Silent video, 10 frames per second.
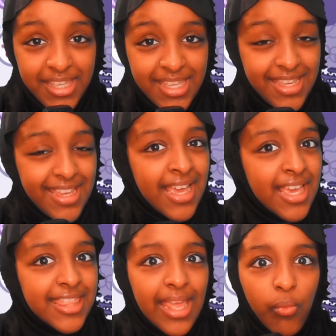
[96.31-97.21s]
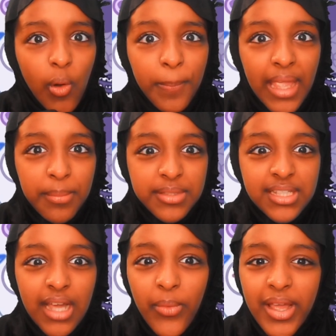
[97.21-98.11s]
key, they won't be able to
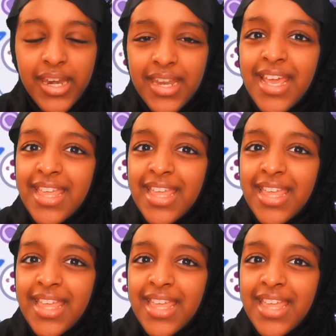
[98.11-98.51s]
go in.